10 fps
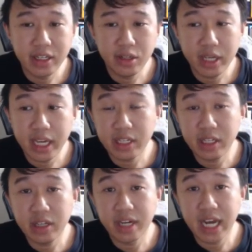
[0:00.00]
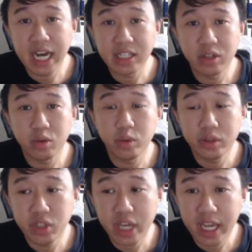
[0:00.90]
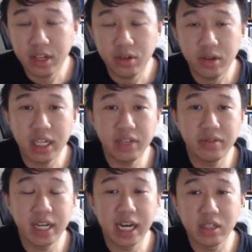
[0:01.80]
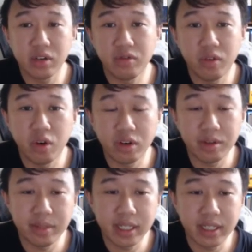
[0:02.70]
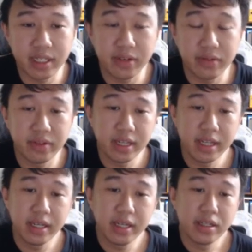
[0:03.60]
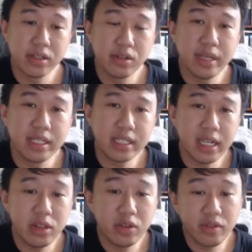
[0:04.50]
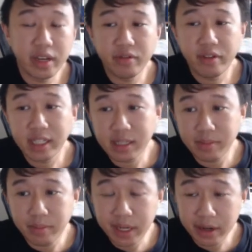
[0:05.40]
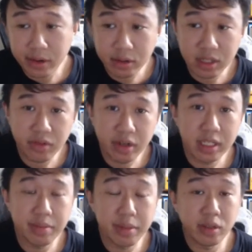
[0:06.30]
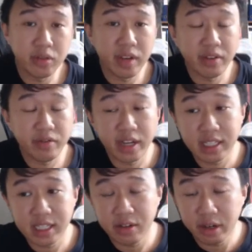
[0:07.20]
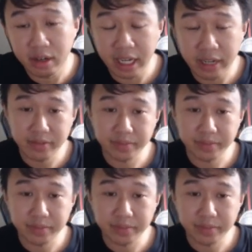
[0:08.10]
You can even ask on the world chat, you can even ask on forums and stuff. So basically, to find friends in Bit Heroes is very similar to find friends in real life.